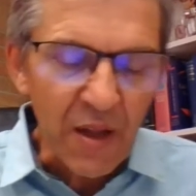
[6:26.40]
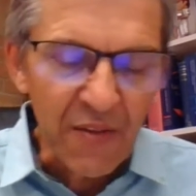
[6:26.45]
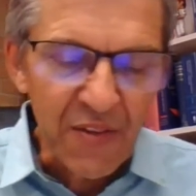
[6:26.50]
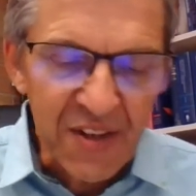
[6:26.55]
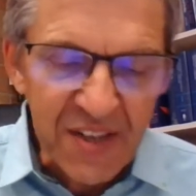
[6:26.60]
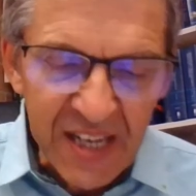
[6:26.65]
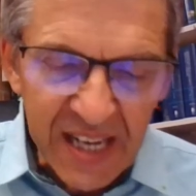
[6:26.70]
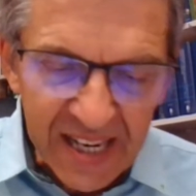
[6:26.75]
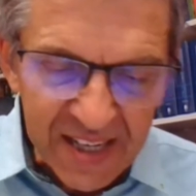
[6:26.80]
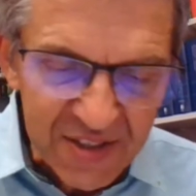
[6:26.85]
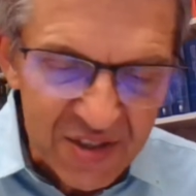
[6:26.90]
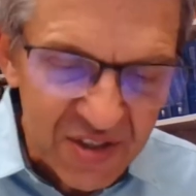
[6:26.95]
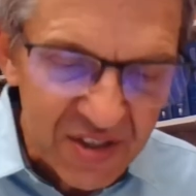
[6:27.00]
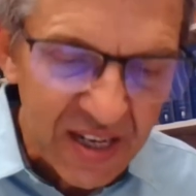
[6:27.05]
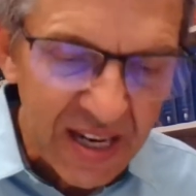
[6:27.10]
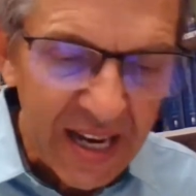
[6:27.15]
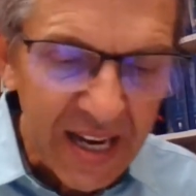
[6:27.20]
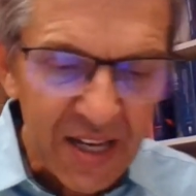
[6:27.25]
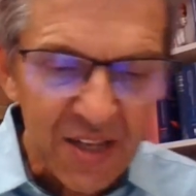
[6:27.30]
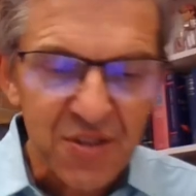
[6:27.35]
The text
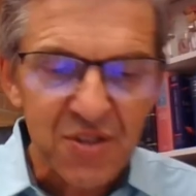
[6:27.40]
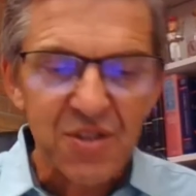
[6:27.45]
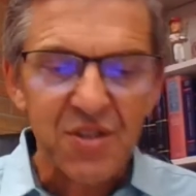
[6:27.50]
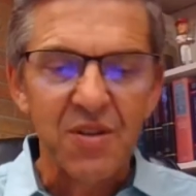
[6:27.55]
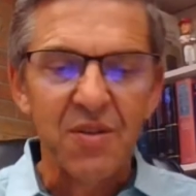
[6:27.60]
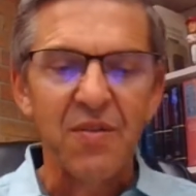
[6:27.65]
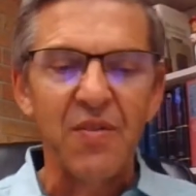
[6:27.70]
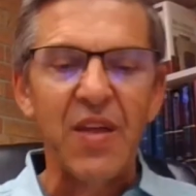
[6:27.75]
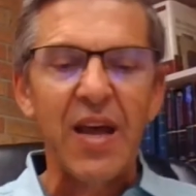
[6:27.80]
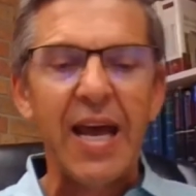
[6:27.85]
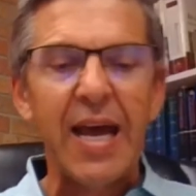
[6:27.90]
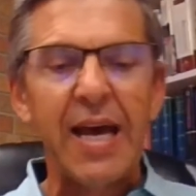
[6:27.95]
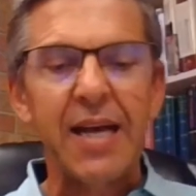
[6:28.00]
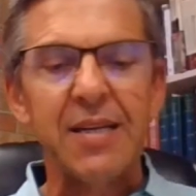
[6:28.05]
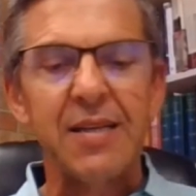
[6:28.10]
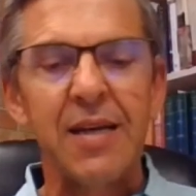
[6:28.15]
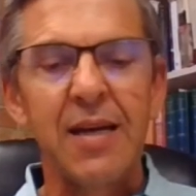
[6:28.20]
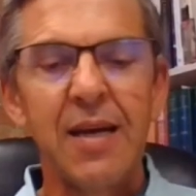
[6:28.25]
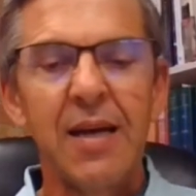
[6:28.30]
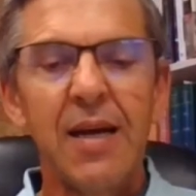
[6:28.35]
says
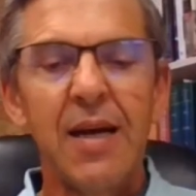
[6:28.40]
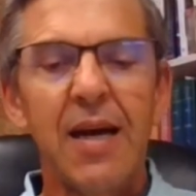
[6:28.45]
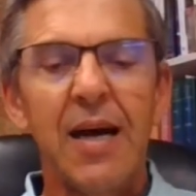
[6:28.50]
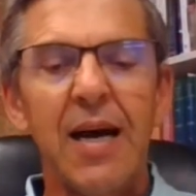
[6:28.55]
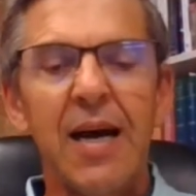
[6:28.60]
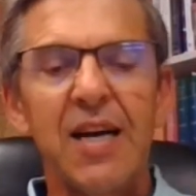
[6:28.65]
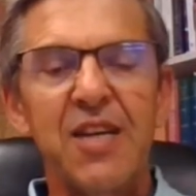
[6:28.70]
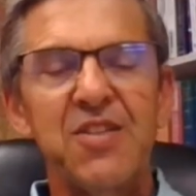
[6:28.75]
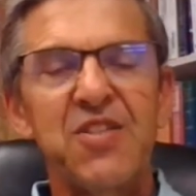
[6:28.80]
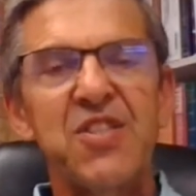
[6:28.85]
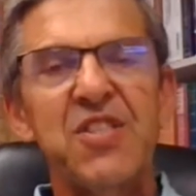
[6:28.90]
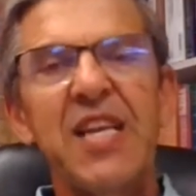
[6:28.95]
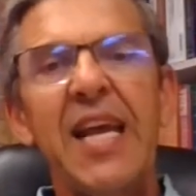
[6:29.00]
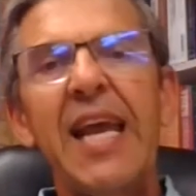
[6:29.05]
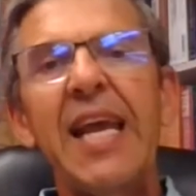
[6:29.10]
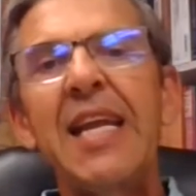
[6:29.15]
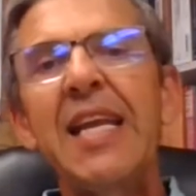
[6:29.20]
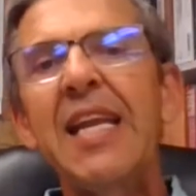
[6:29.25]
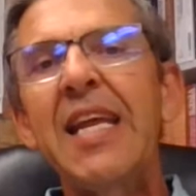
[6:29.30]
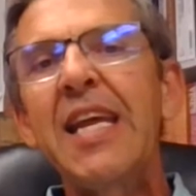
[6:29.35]
that
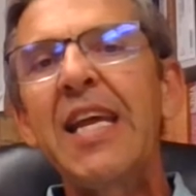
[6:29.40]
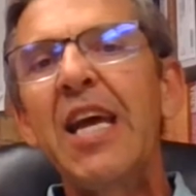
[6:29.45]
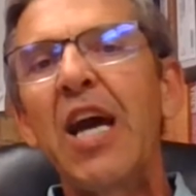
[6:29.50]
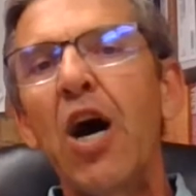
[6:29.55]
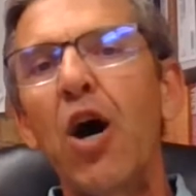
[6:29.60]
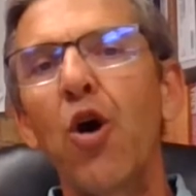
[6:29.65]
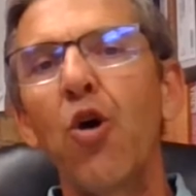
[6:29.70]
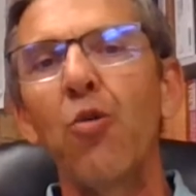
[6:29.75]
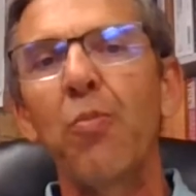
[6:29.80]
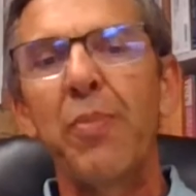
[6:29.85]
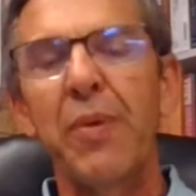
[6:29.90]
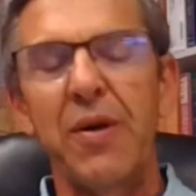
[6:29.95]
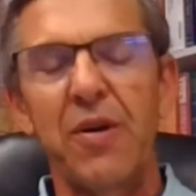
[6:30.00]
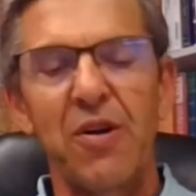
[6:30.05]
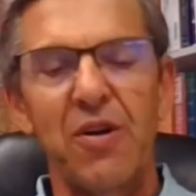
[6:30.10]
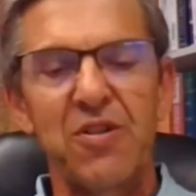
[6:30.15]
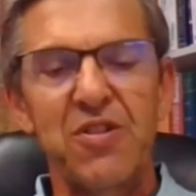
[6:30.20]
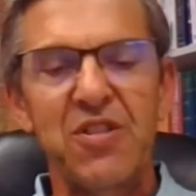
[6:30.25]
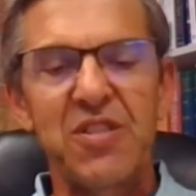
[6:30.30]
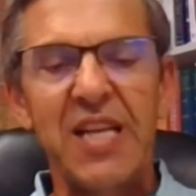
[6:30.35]
standing open
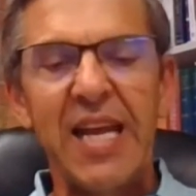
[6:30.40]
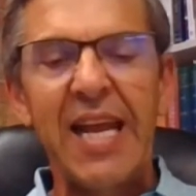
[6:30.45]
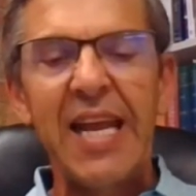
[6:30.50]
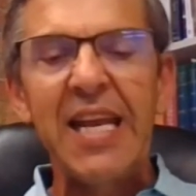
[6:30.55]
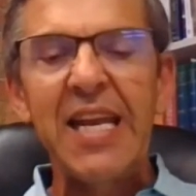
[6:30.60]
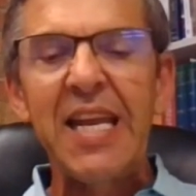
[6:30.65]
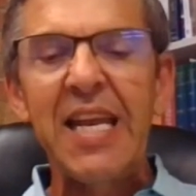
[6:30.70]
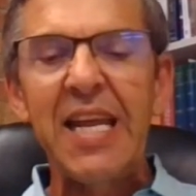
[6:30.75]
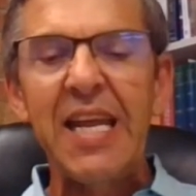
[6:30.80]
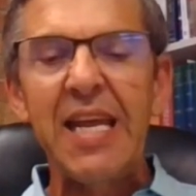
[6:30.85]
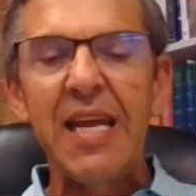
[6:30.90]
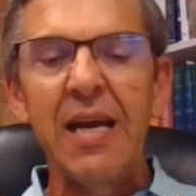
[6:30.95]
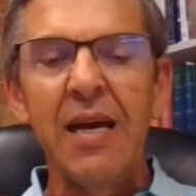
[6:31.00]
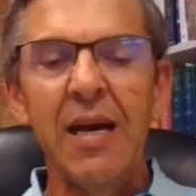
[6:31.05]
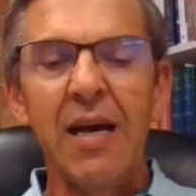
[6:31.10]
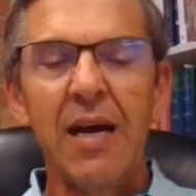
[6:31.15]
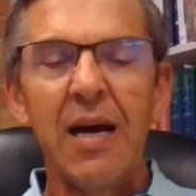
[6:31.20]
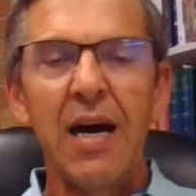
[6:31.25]
or standing